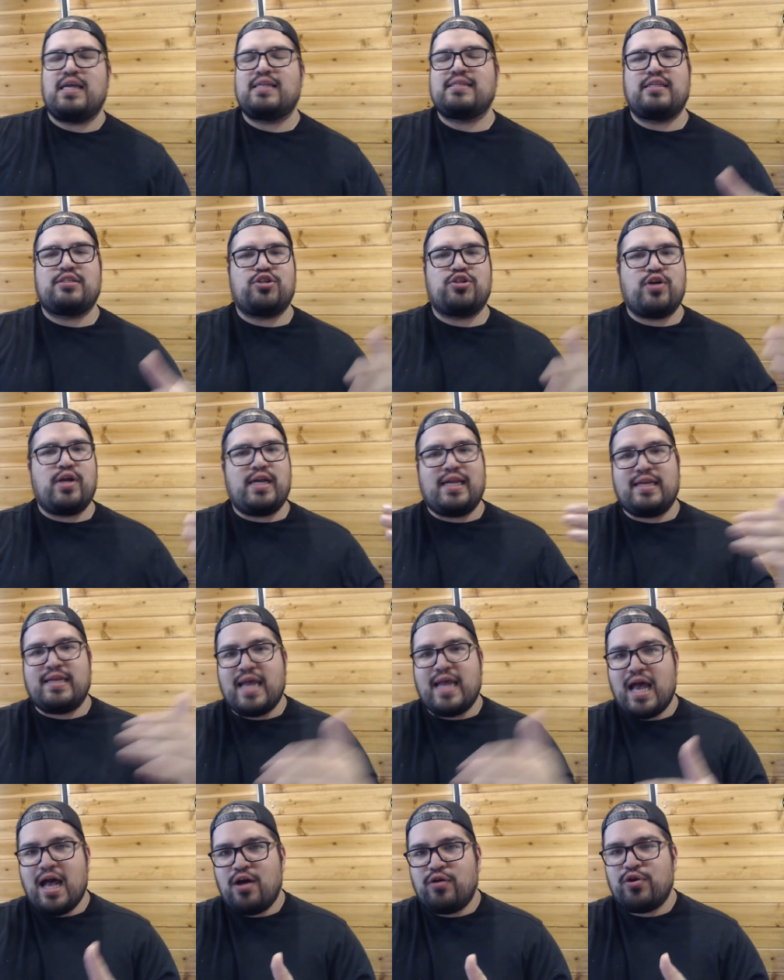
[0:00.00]
is it trending
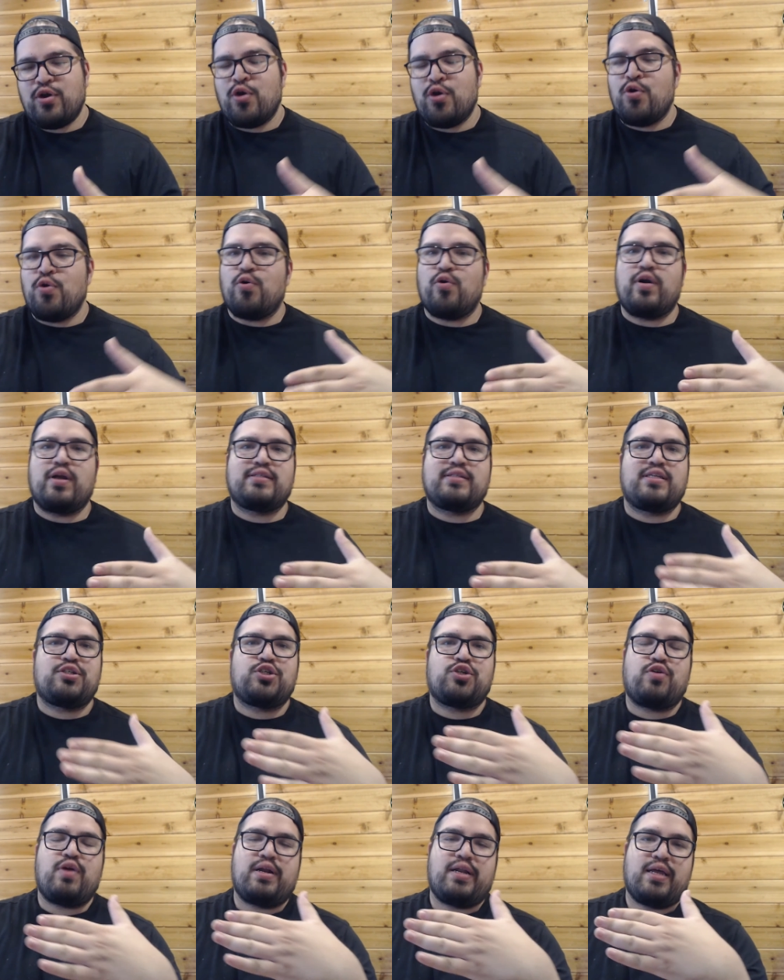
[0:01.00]
down or is it
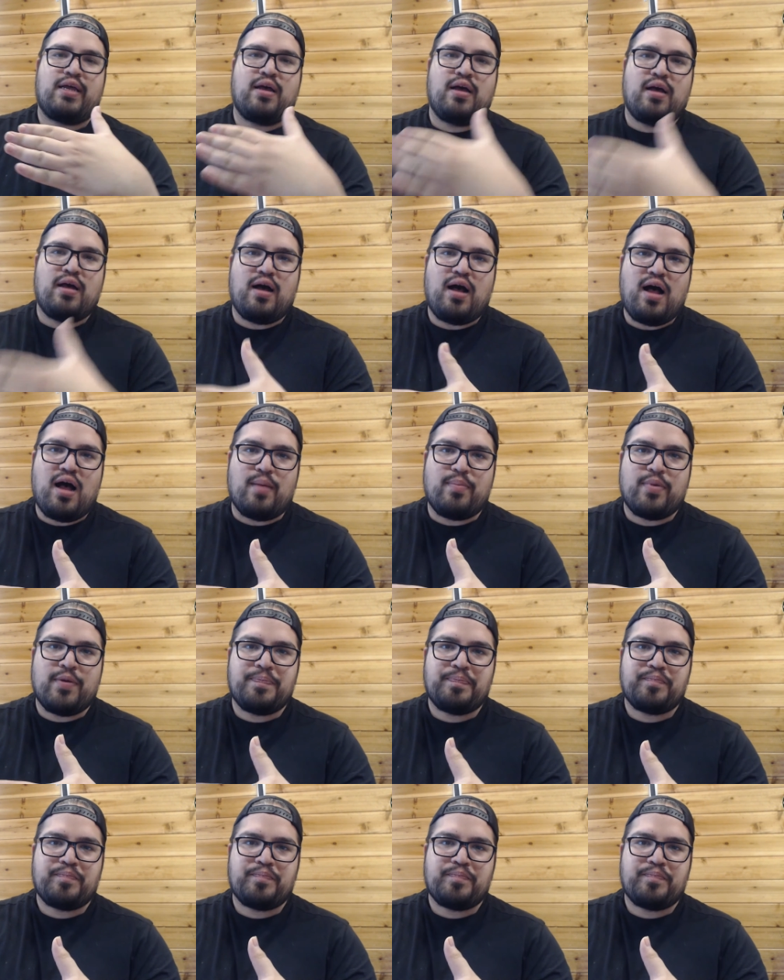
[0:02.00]
trending up?